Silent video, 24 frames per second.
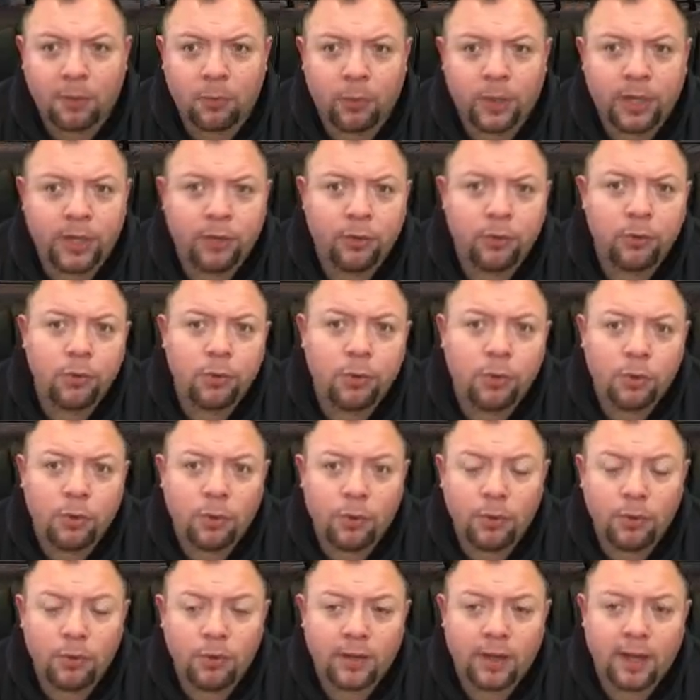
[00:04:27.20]

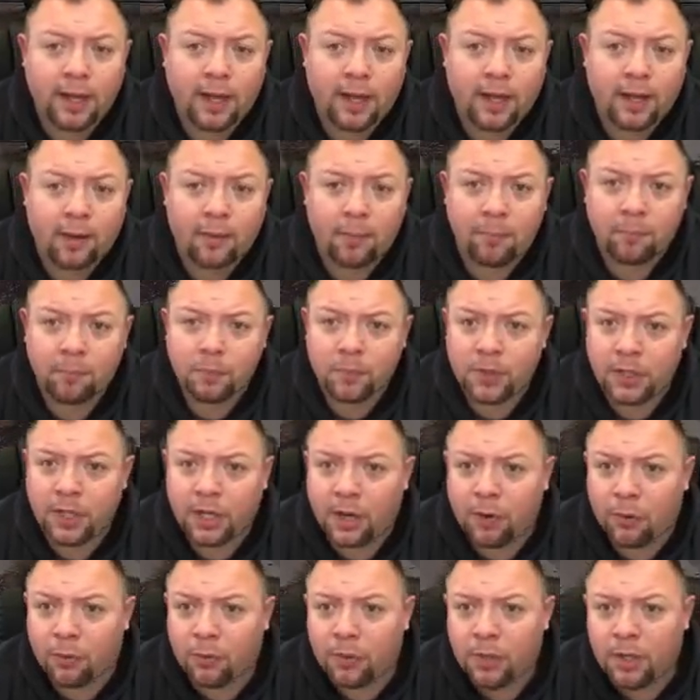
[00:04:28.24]
renewal,
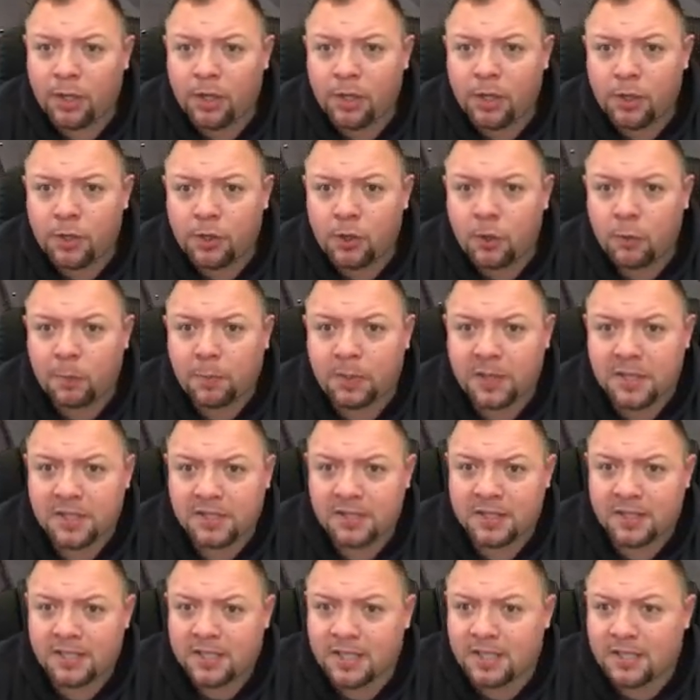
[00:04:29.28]
new
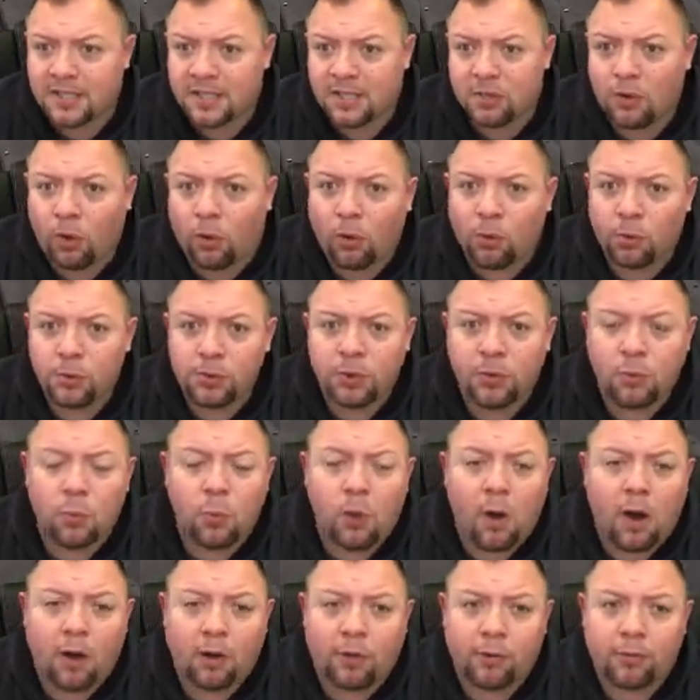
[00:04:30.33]
businesses, this whole new
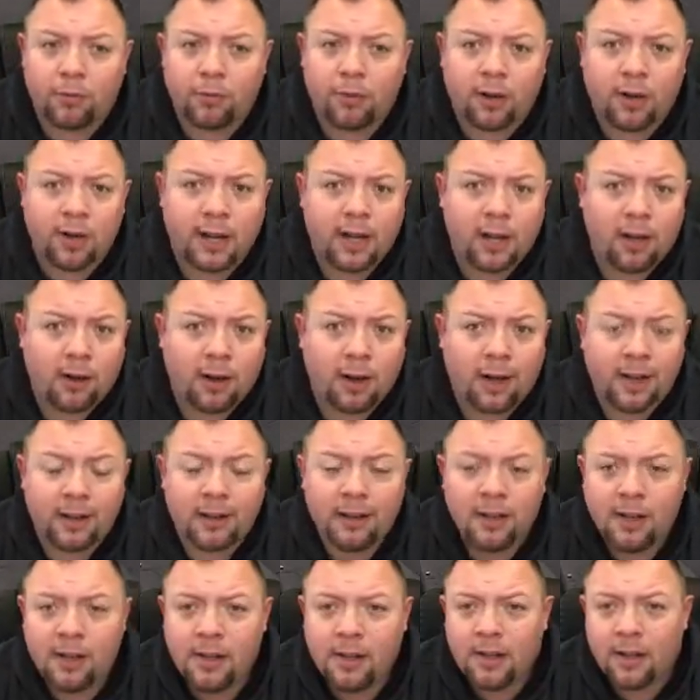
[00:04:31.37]
waterfront
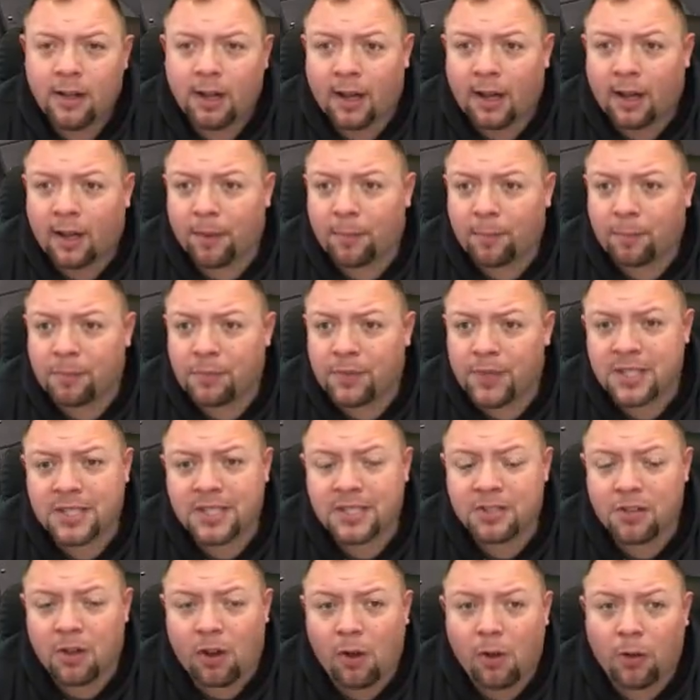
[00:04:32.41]
area.
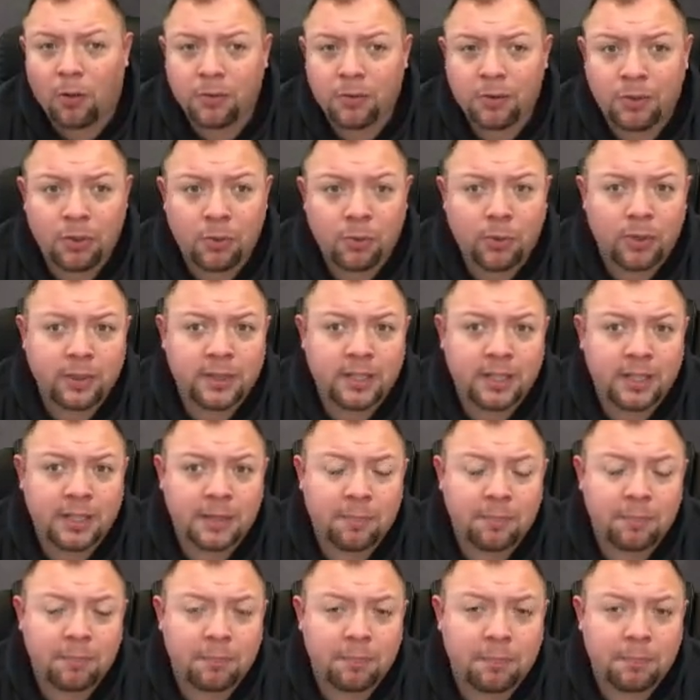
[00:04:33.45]
This is all new
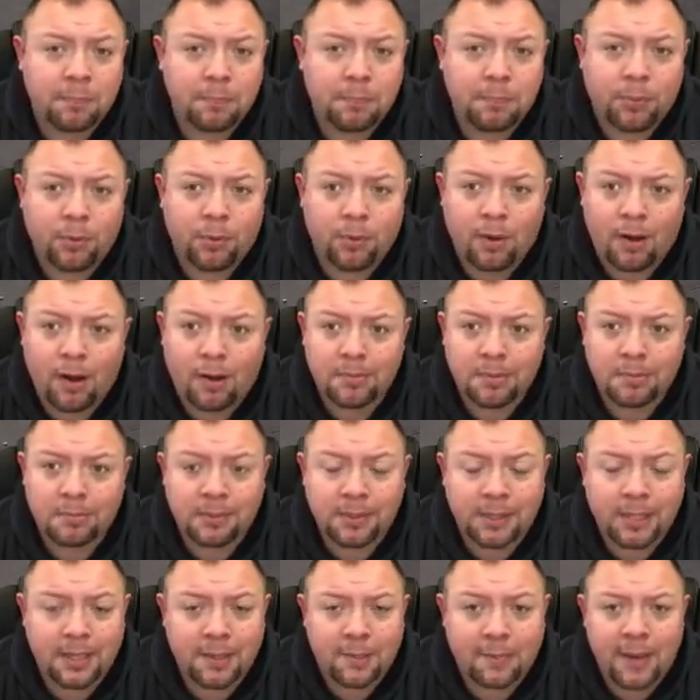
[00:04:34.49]
within
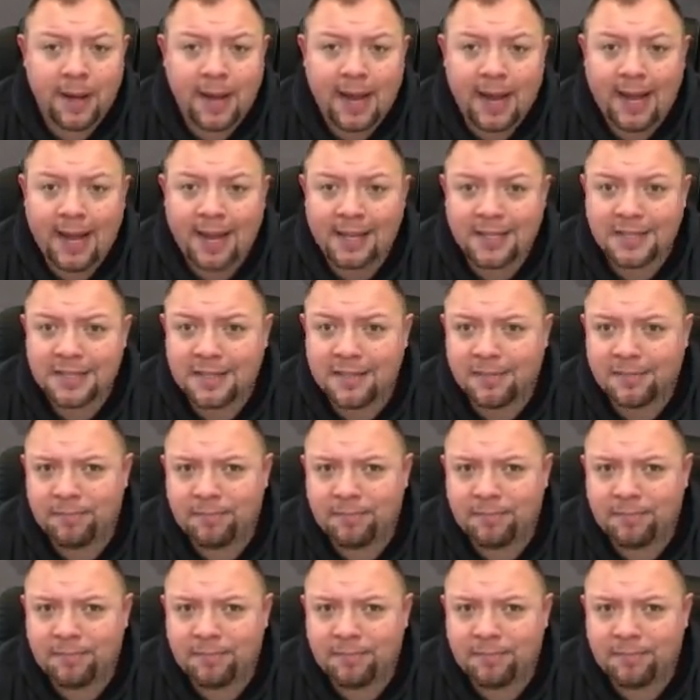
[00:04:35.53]
probably the past